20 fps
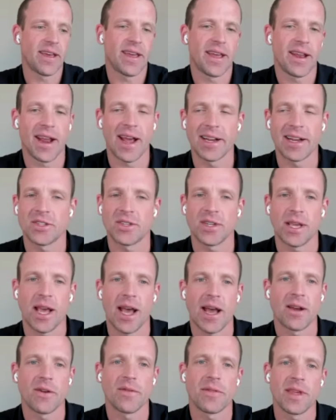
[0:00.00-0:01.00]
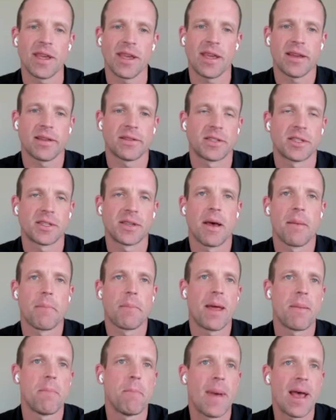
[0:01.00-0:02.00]
And actually, I don't think it's
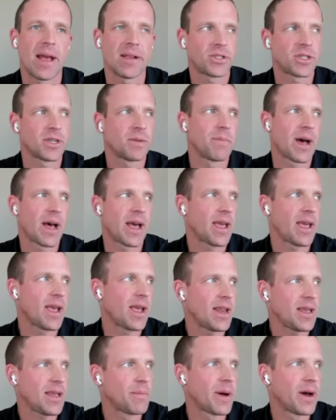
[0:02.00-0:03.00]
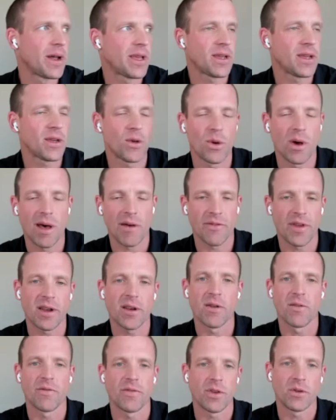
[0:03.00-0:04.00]
been mentioned by anybody who I've
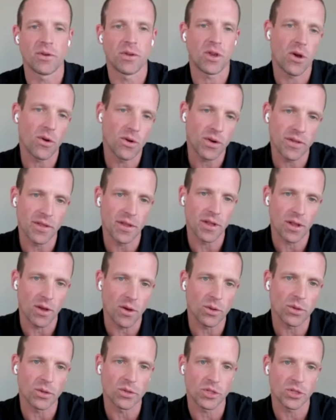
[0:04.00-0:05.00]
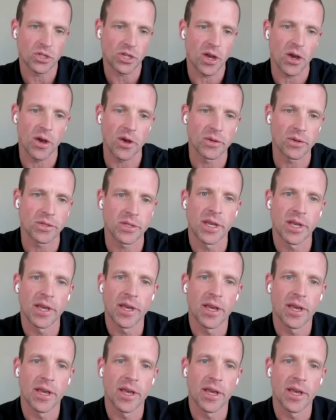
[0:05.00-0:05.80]
interviewed. Go to the local shows.